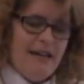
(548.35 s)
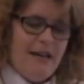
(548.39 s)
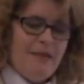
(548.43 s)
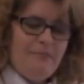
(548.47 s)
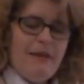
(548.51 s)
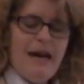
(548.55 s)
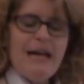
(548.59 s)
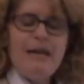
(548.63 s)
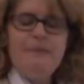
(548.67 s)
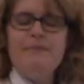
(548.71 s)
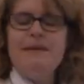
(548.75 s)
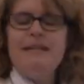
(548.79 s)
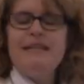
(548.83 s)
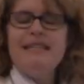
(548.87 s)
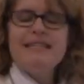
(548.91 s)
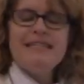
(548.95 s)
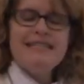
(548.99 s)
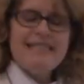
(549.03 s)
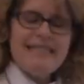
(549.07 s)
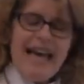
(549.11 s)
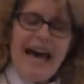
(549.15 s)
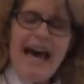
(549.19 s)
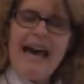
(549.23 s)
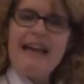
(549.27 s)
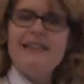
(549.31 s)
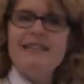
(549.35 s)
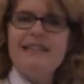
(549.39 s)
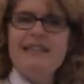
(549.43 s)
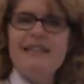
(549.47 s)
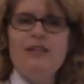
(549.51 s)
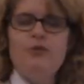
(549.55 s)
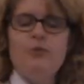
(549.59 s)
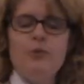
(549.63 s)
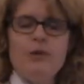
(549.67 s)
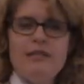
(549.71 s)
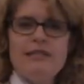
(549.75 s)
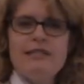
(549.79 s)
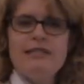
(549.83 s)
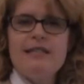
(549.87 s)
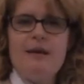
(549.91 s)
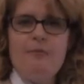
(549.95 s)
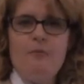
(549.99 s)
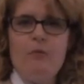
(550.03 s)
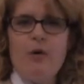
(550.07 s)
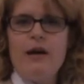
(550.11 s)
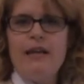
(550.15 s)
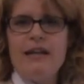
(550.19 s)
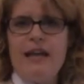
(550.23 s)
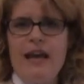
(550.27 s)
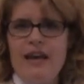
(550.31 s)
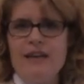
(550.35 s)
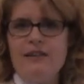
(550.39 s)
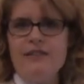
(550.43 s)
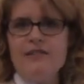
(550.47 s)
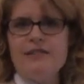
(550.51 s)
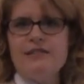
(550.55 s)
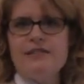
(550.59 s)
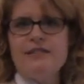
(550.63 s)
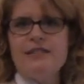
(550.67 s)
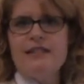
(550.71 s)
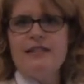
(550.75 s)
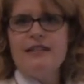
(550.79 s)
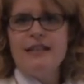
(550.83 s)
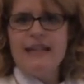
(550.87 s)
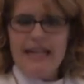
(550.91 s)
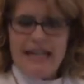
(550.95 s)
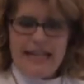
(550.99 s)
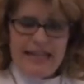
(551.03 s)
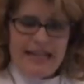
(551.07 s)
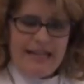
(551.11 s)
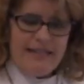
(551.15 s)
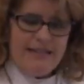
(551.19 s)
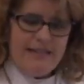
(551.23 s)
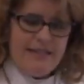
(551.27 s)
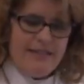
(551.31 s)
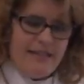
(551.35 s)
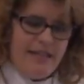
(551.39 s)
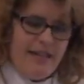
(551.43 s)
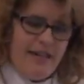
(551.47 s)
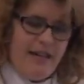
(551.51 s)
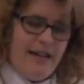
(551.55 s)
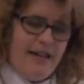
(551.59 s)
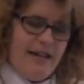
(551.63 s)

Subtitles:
might be exactly what someone else needs